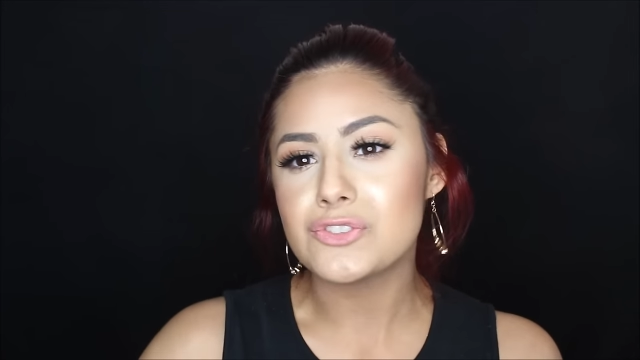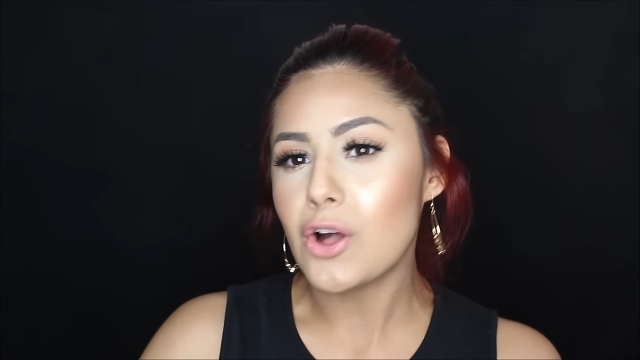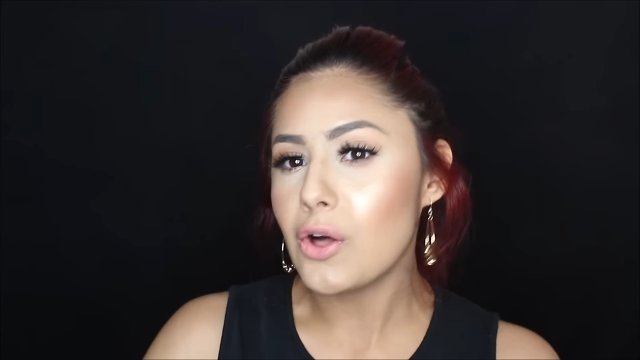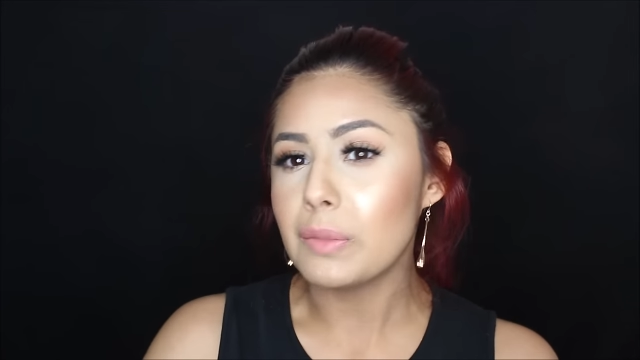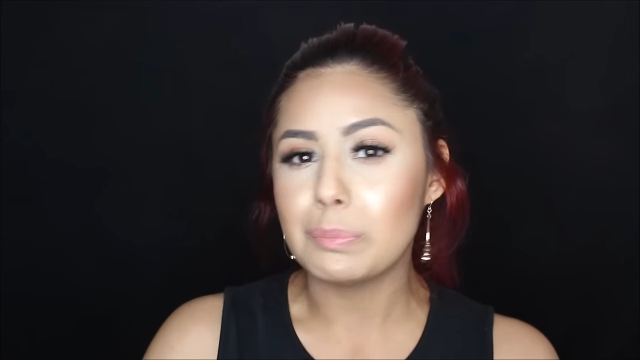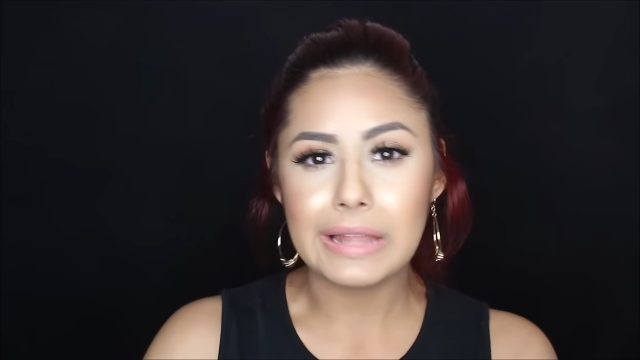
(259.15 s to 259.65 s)

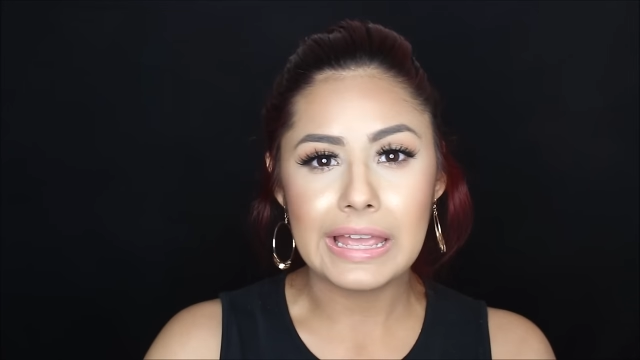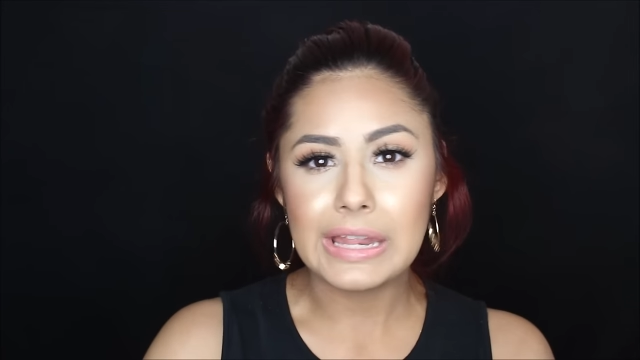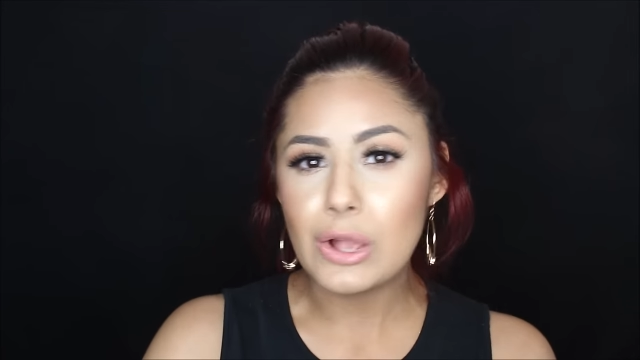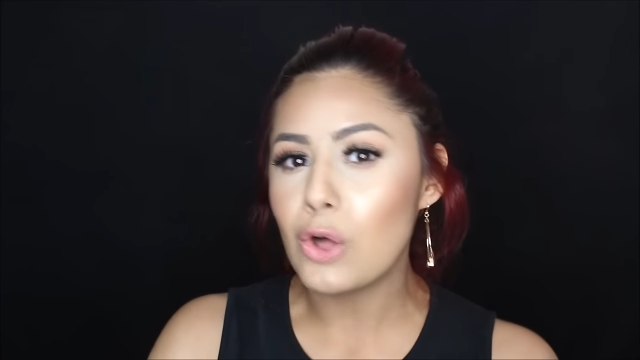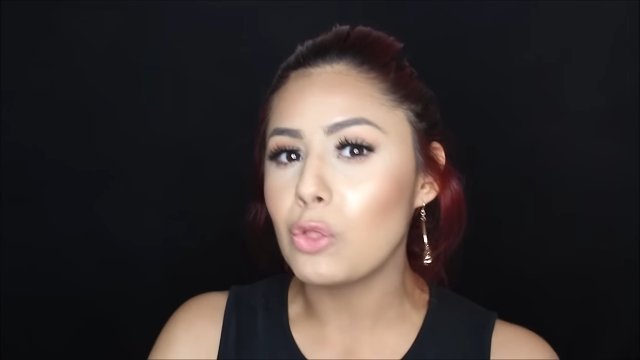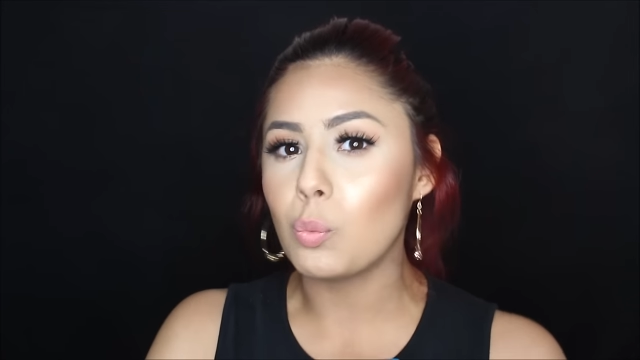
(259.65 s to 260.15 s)
all the
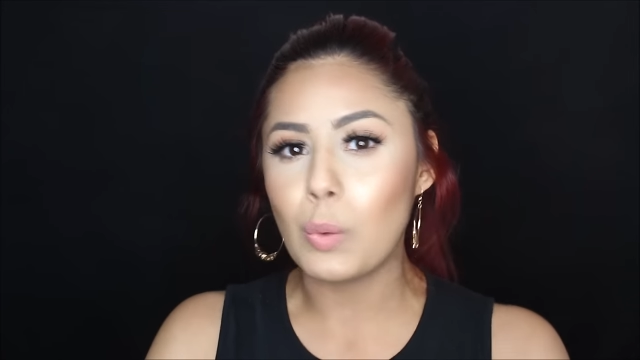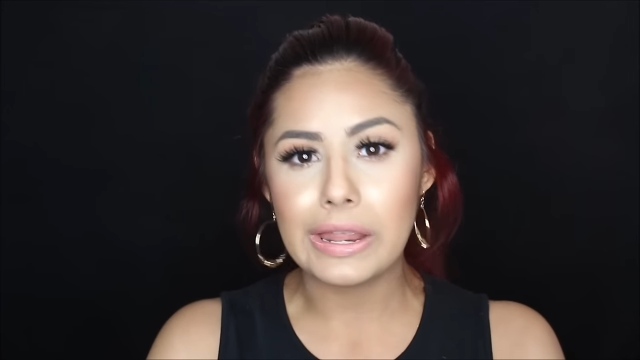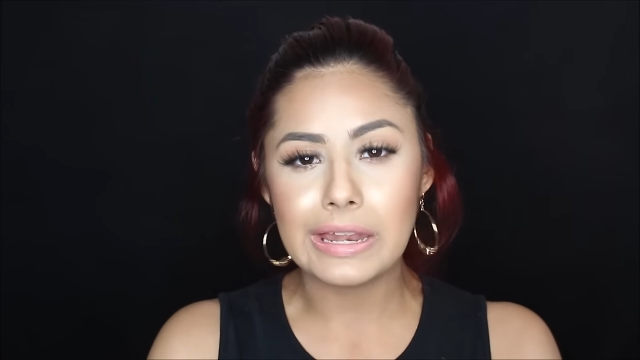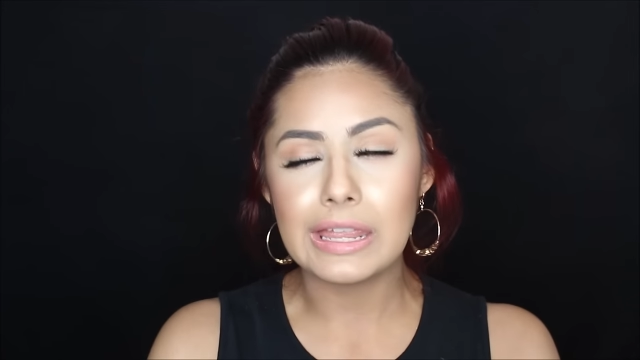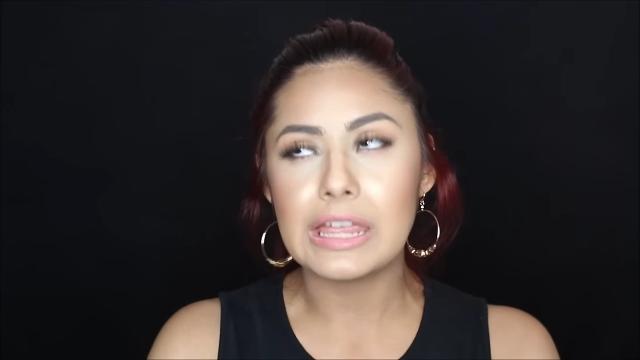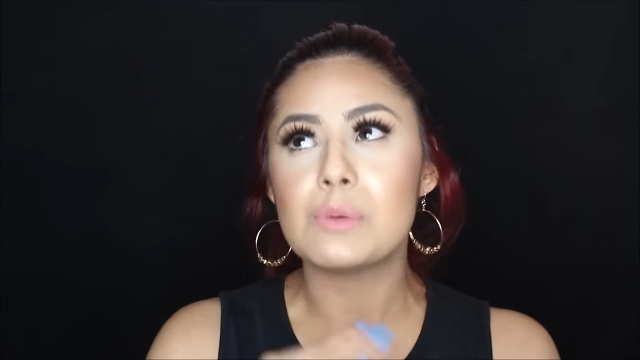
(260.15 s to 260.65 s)
planning, all the
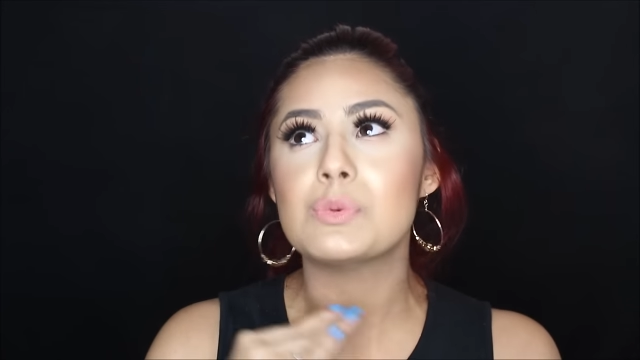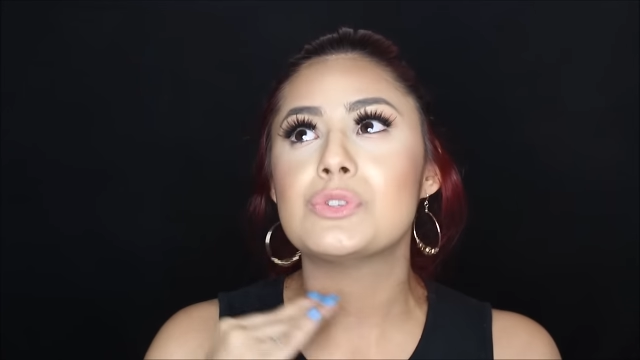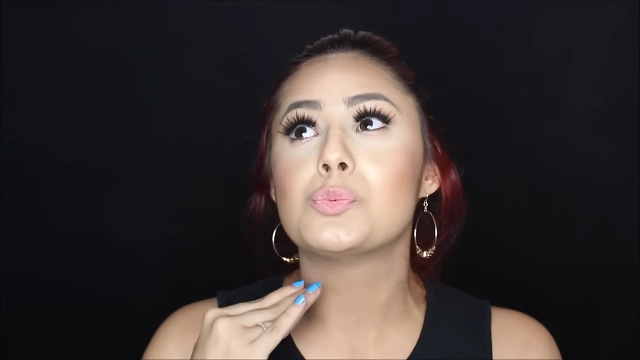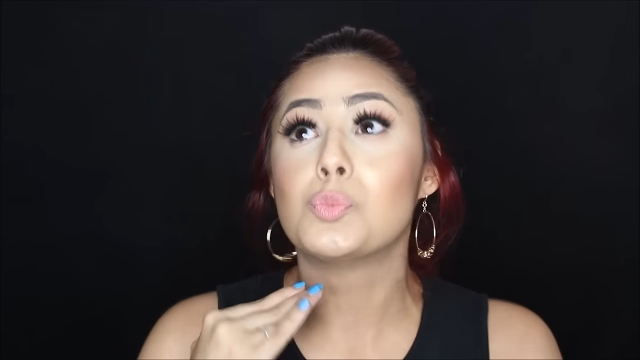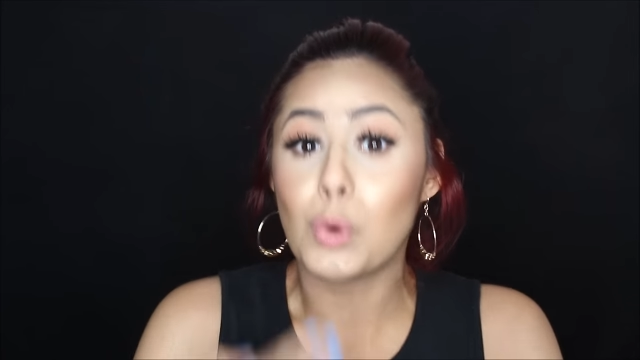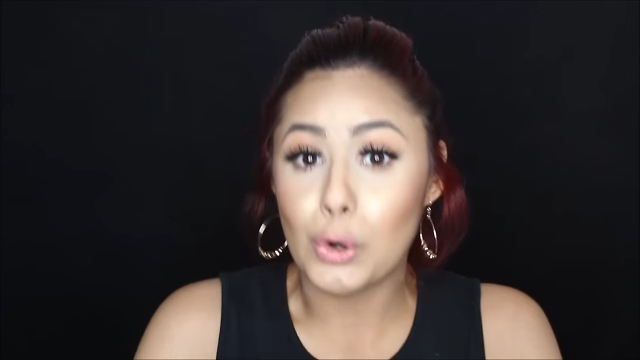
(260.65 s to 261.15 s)
waiting, it was
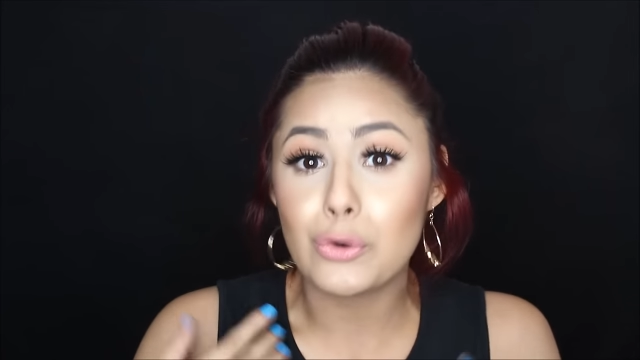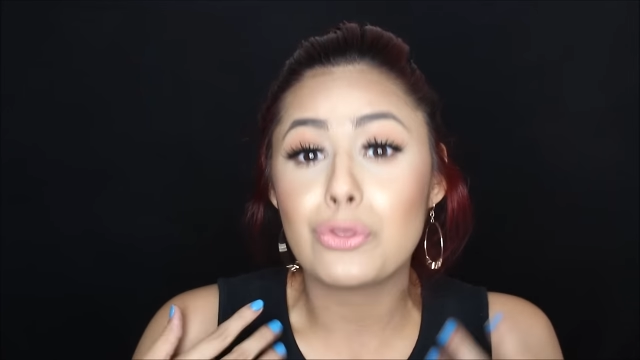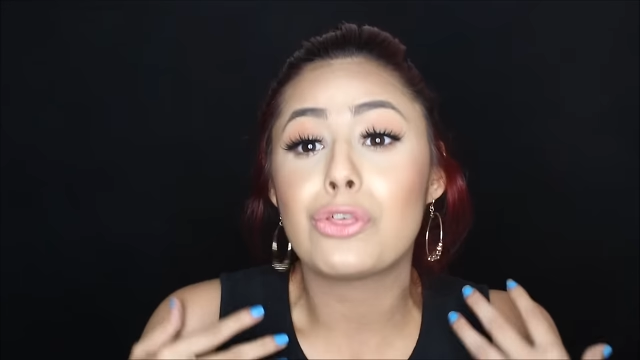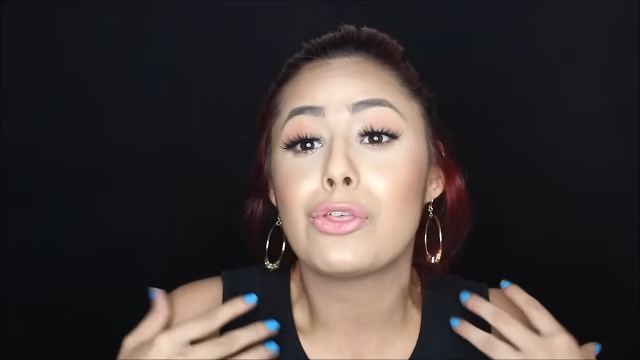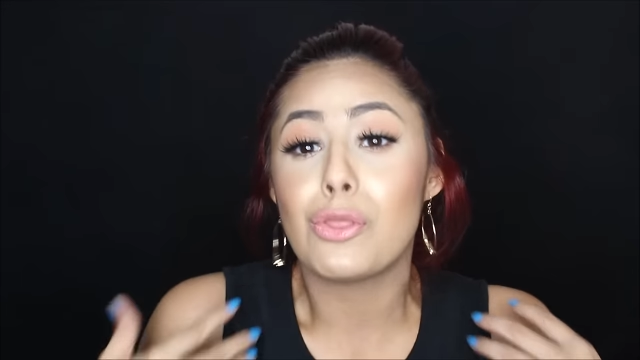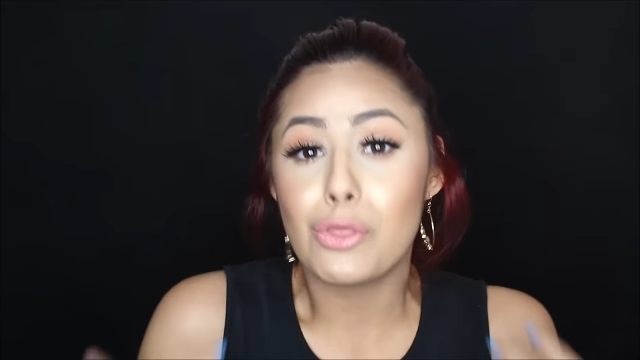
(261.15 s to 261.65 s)

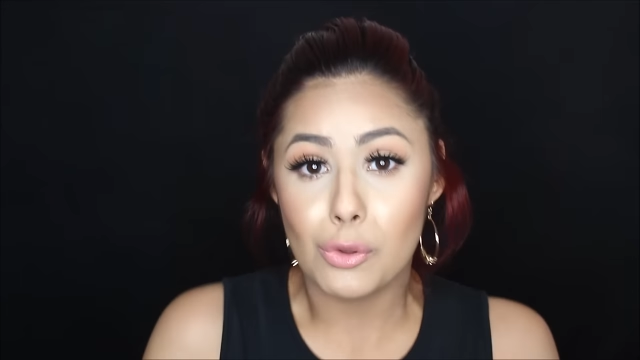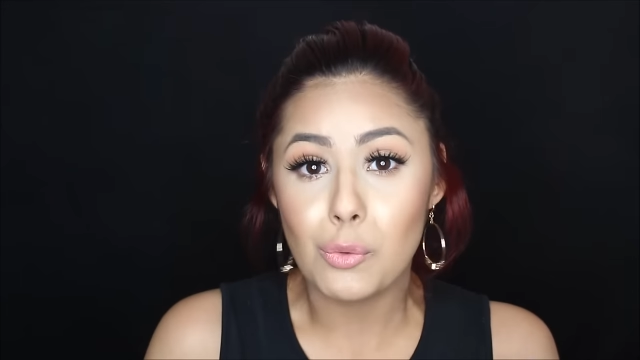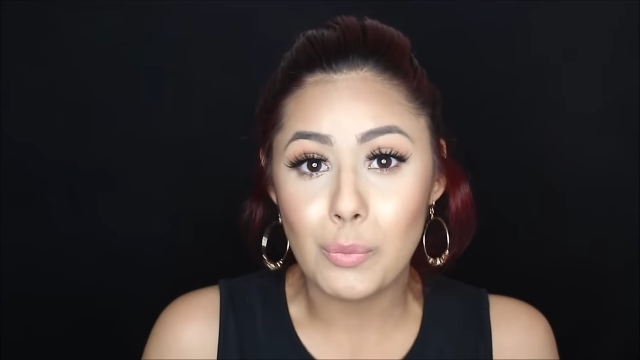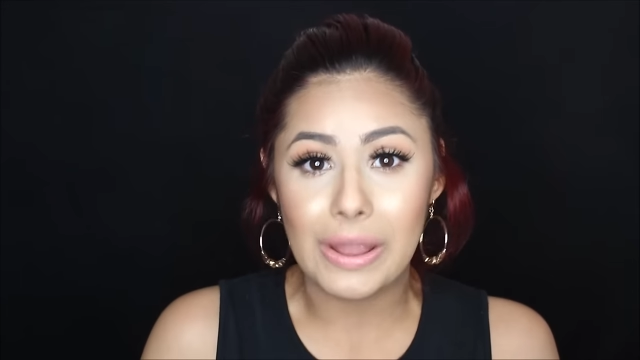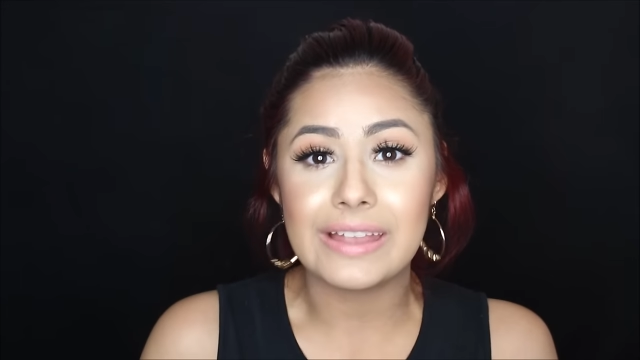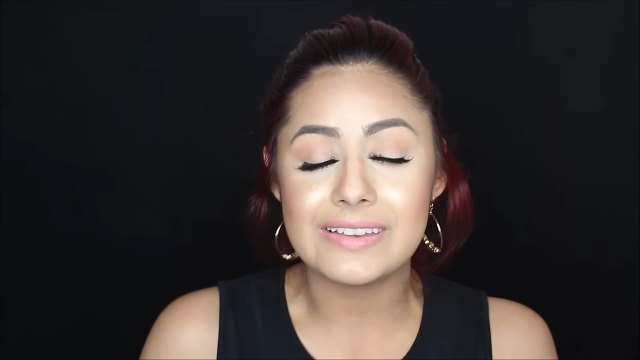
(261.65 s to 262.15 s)
worth the
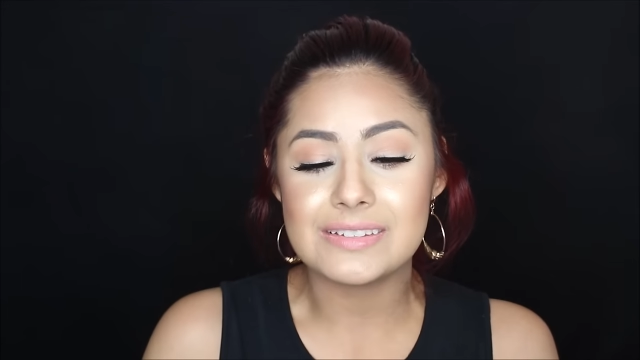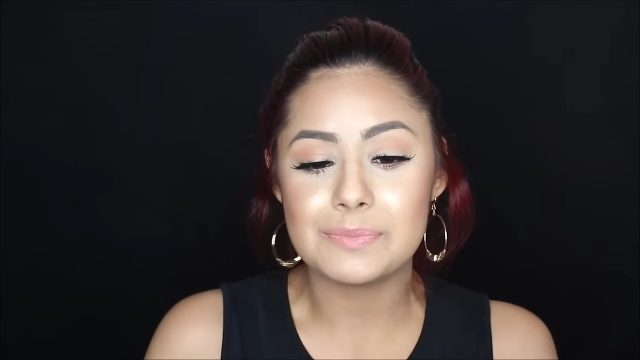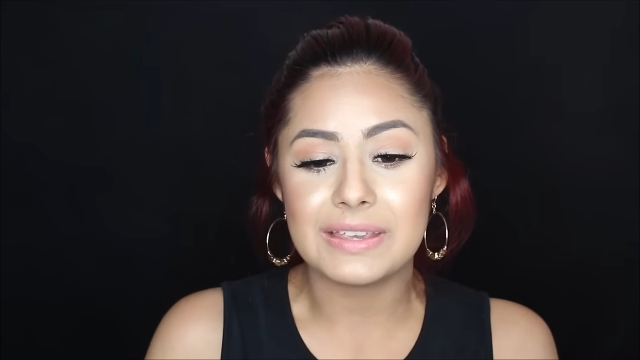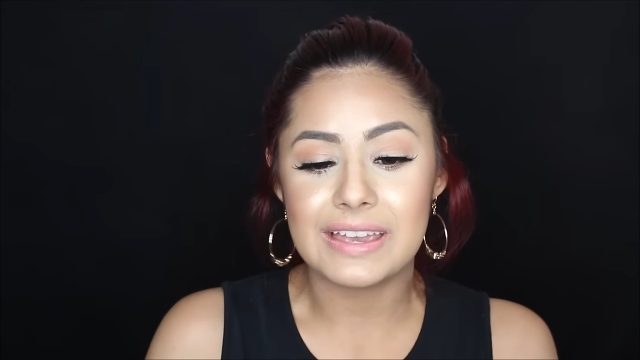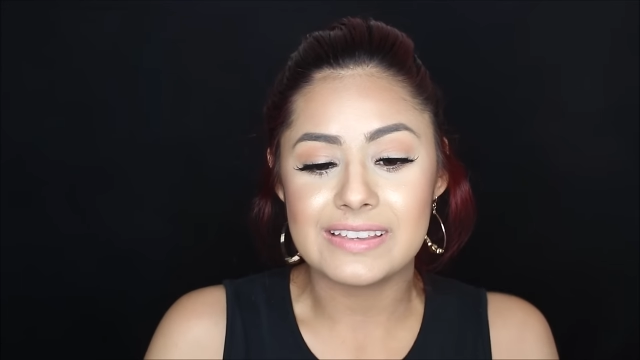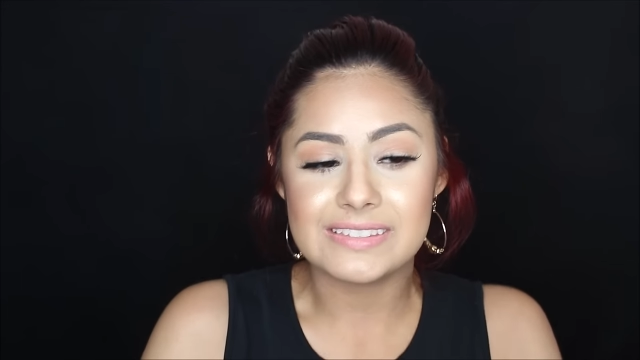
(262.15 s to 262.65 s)
wait,
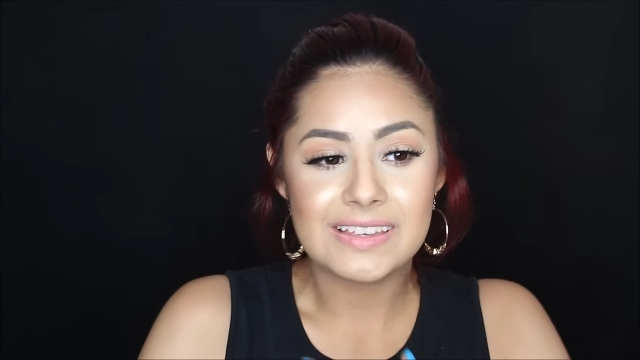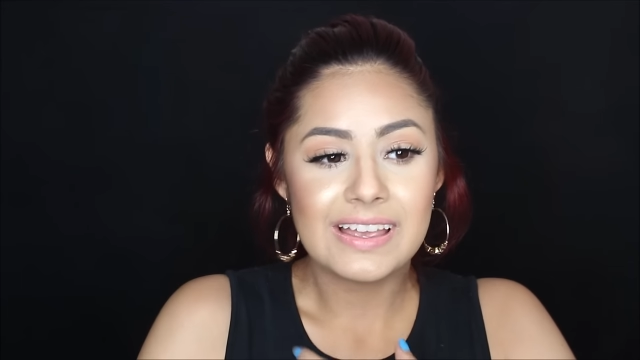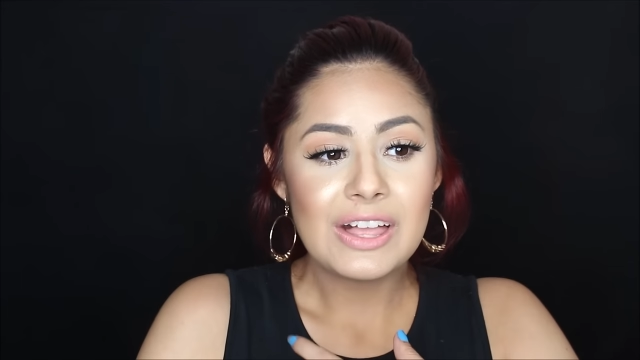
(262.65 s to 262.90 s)
because